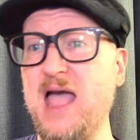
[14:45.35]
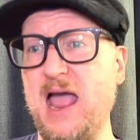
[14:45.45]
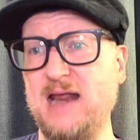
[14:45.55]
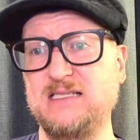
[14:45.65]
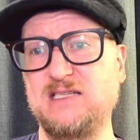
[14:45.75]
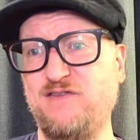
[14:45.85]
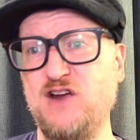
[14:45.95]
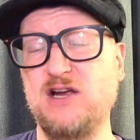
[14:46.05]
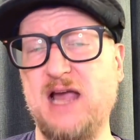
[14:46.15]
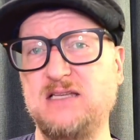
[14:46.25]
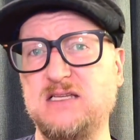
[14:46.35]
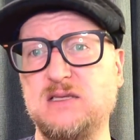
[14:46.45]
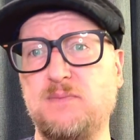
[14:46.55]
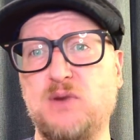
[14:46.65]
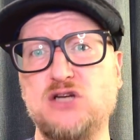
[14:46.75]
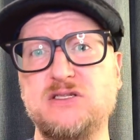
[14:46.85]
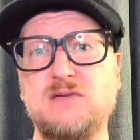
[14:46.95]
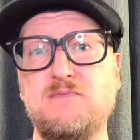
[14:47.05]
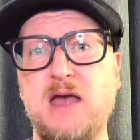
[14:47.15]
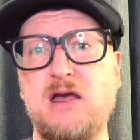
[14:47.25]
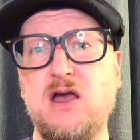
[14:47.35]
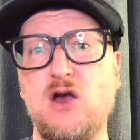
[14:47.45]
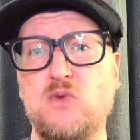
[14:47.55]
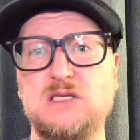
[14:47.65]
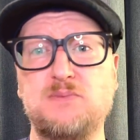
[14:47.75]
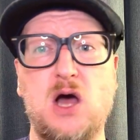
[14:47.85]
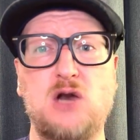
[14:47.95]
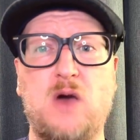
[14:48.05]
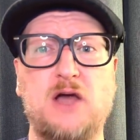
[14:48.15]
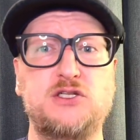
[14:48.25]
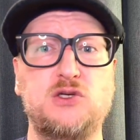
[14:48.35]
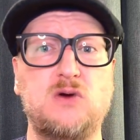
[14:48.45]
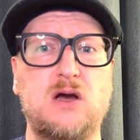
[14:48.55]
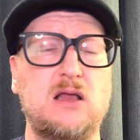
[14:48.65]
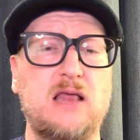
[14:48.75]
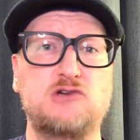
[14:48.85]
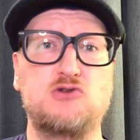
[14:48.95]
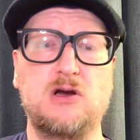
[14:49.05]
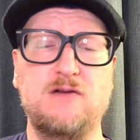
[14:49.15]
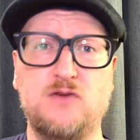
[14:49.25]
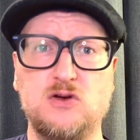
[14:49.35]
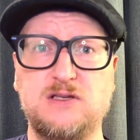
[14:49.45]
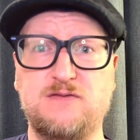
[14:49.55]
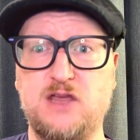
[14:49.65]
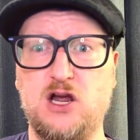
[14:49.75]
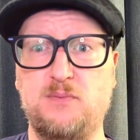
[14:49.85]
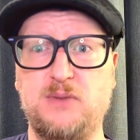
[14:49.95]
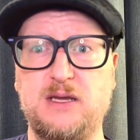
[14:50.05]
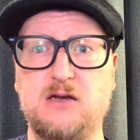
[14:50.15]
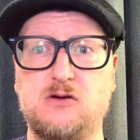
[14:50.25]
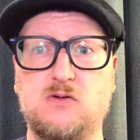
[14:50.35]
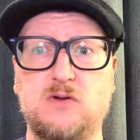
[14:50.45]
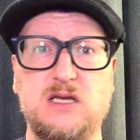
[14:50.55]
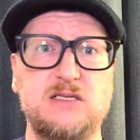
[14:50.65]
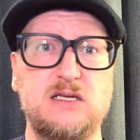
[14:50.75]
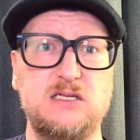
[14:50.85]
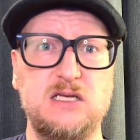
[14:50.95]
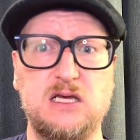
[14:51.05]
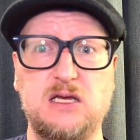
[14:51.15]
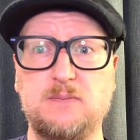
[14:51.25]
And in severe cases, a person may respond well to electroconvulsive therapy, ECT.